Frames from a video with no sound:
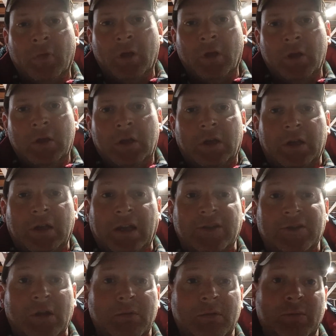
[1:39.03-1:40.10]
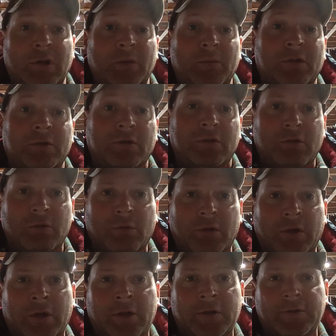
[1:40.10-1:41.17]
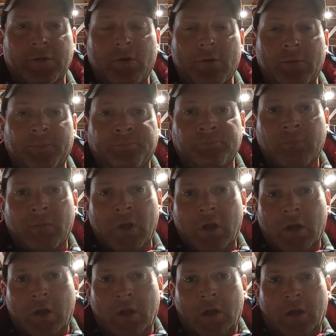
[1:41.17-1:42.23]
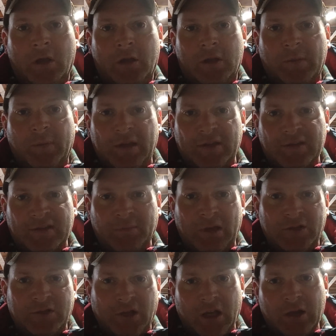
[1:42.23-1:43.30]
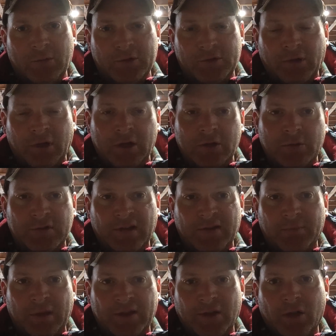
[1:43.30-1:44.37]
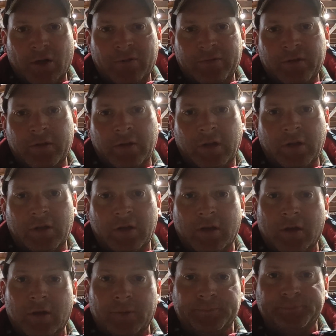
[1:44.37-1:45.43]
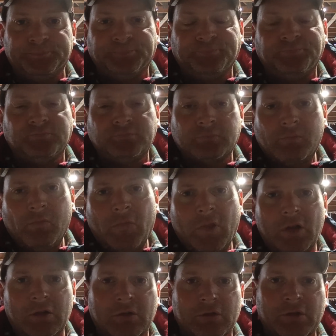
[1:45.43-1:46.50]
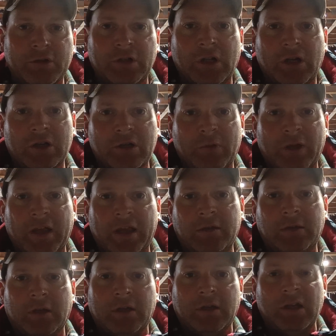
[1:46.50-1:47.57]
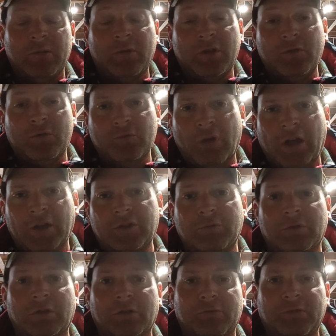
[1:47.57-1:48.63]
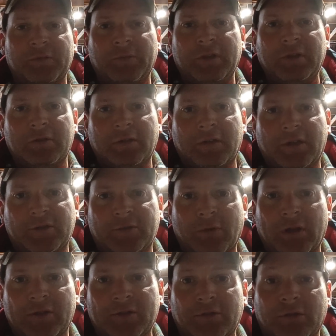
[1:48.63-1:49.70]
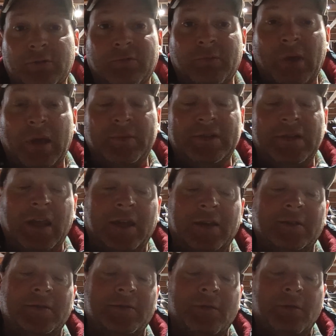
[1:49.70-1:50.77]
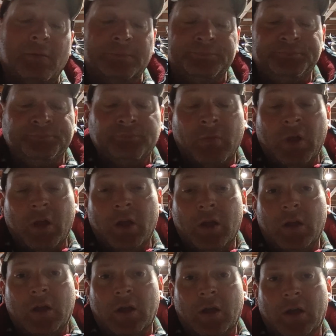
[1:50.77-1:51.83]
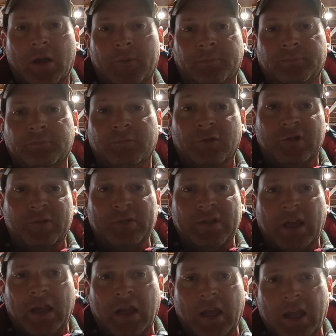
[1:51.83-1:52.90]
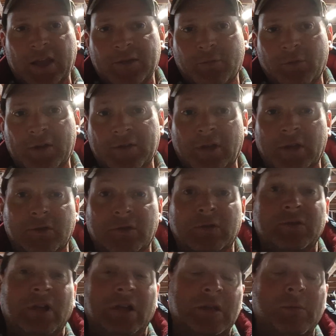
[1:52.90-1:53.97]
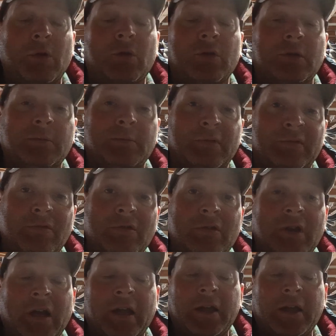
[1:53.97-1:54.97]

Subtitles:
And that's not what I'm looking to do. So the basis of my channel was trying to do stuff myself and learn along the way. And anybody who's watching would learn with me as well as learn from my mistakes. So first mistake, I guess, was I should have checked the motor before I